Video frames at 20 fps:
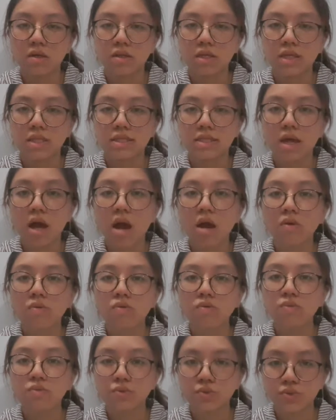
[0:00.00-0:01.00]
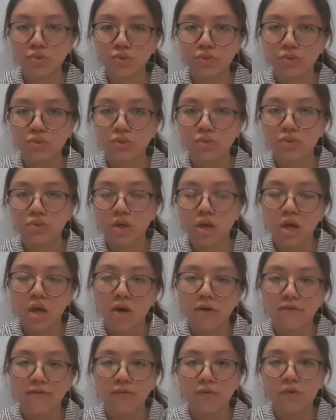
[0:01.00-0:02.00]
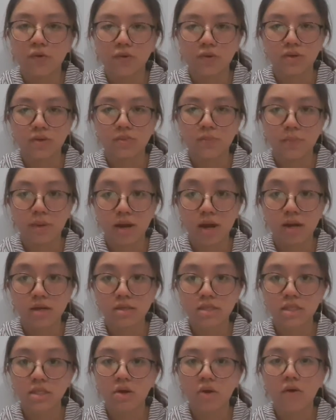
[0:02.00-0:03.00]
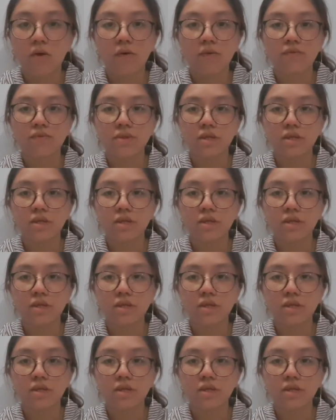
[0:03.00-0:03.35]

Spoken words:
its own rule for the pairs of